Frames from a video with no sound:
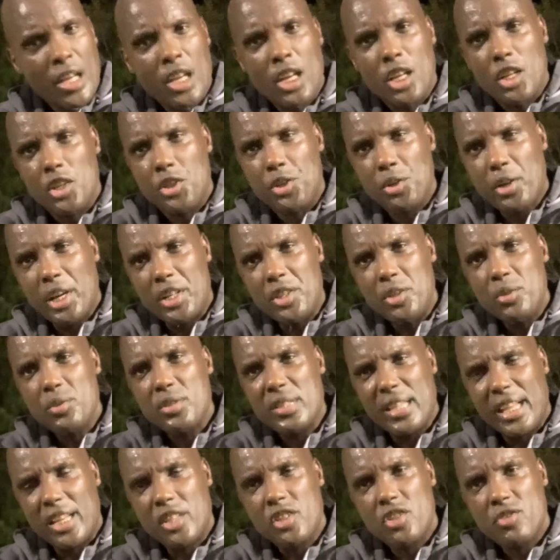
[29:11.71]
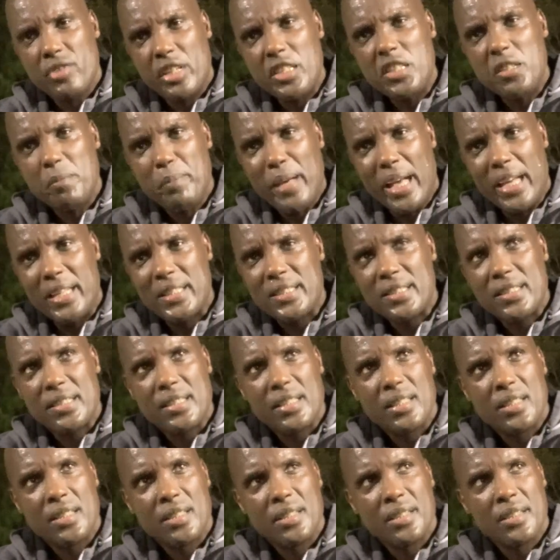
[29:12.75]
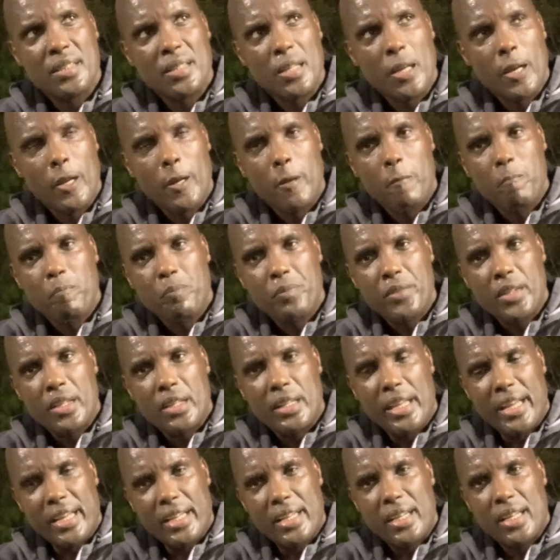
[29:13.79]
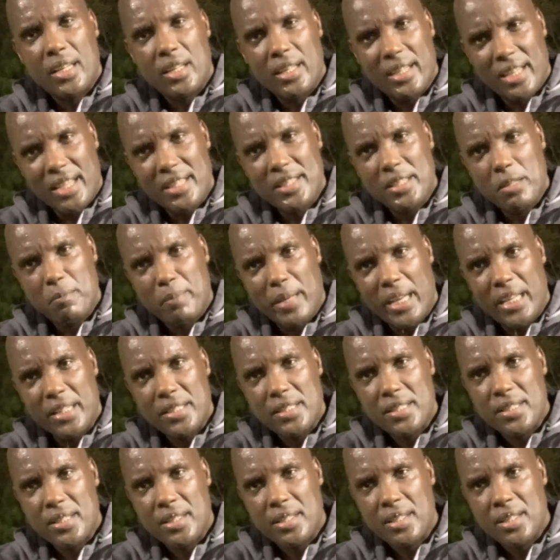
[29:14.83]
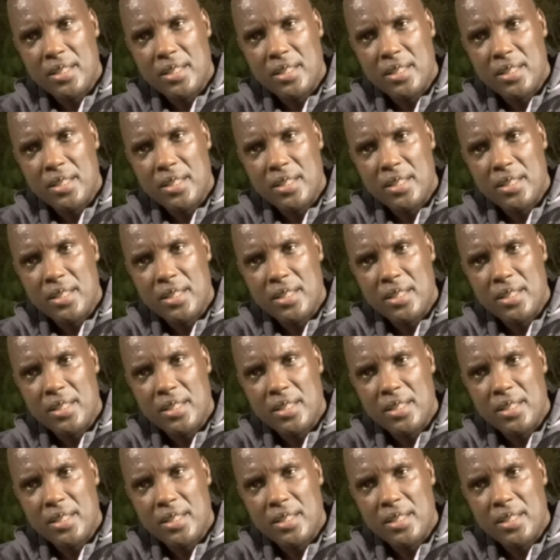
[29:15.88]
You can use like stretchy bands, like elastic bands.